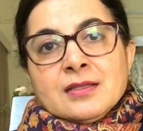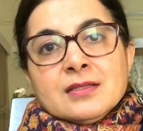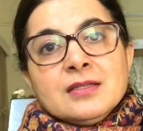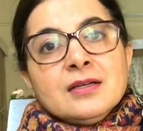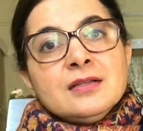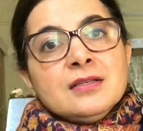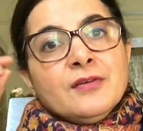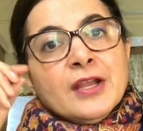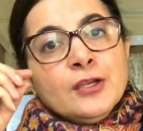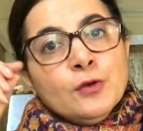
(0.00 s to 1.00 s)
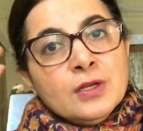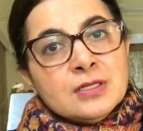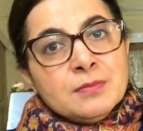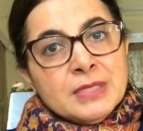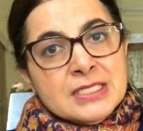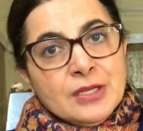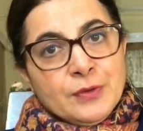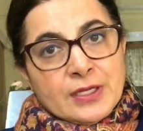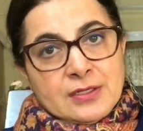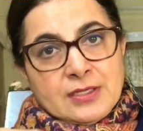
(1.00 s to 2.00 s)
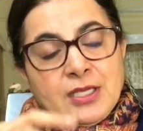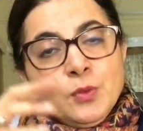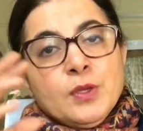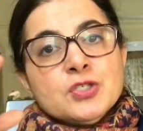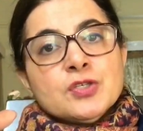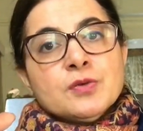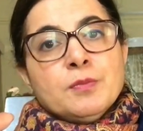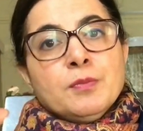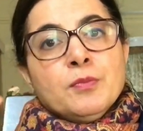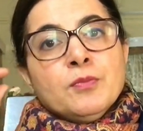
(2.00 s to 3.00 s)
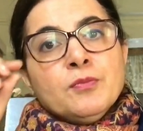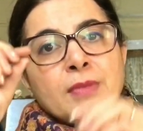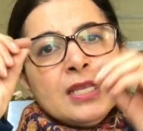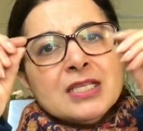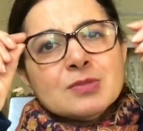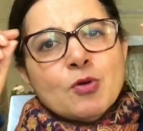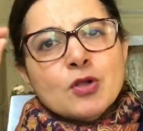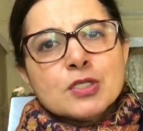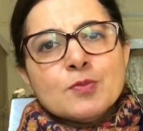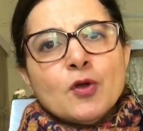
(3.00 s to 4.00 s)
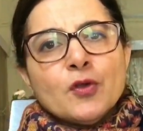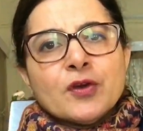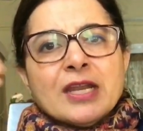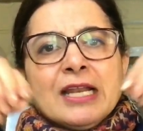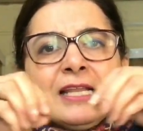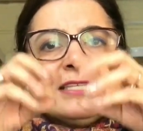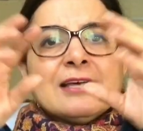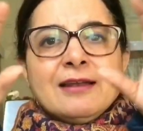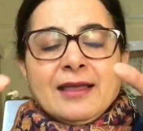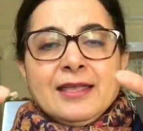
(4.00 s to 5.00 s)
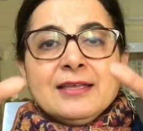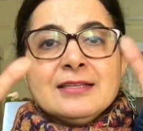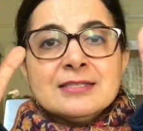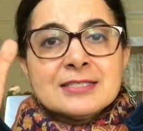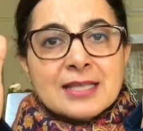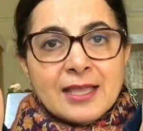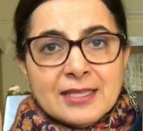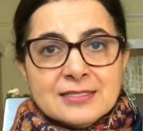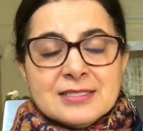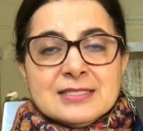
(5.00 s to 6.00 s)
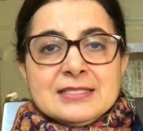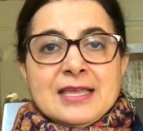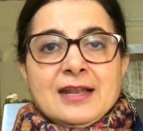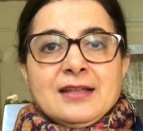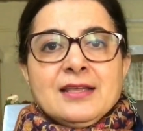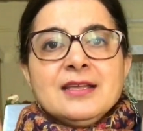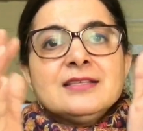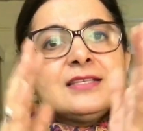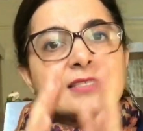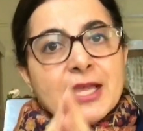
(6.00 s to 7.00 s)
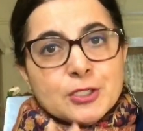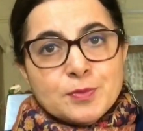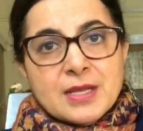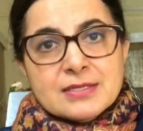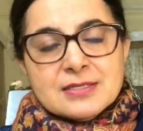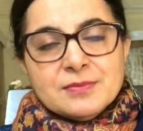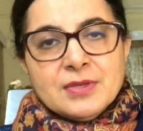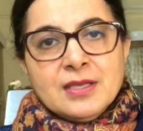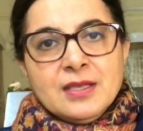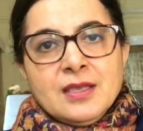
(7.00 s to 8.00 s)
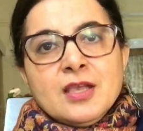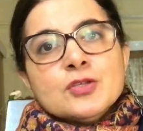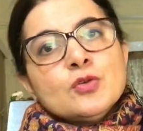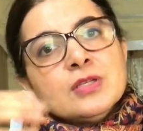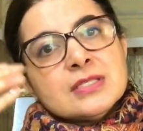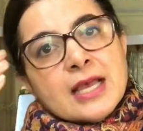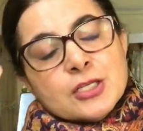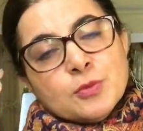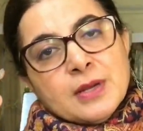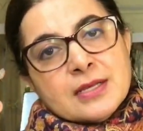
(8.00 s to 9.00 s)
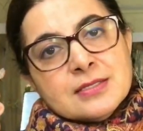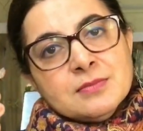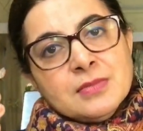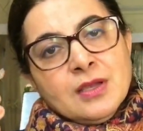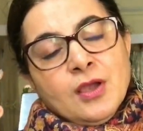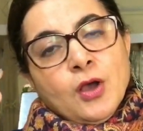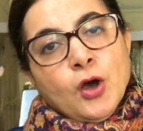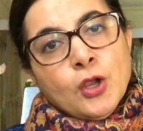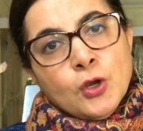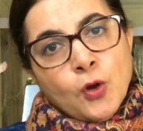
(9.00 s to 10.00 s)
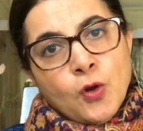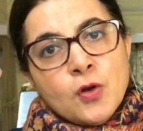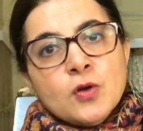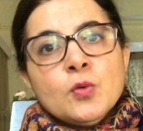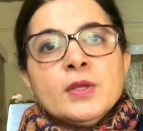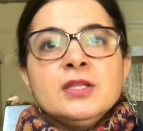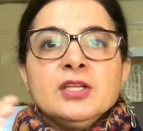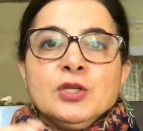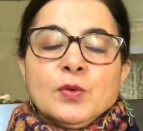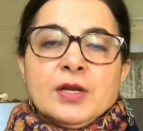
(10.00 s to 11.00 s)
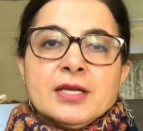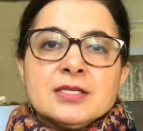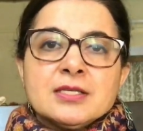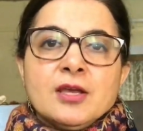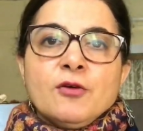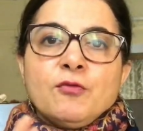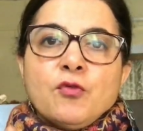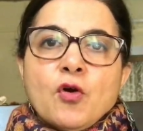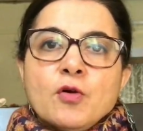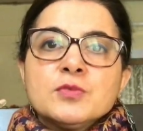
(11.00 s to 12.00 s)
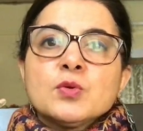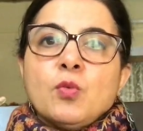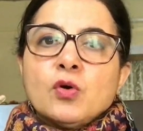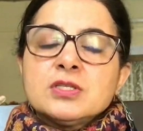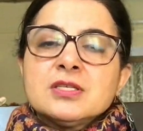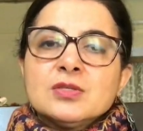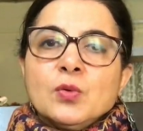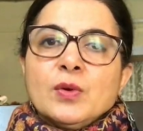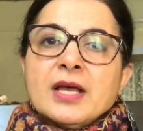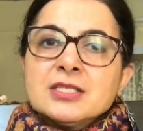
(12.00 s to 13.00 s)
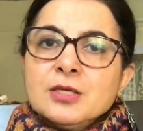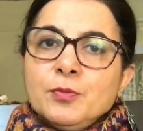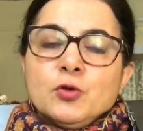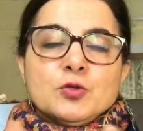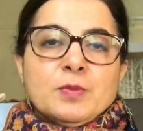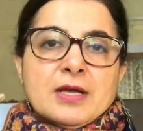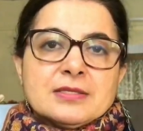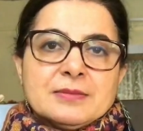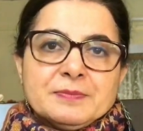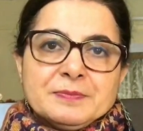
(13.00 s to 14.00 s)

The granular material in which many small, small organelles are lying inside the cell is the cytoplasm. So the cytoplasm along with the nucleus forms what is known as the protoplasm.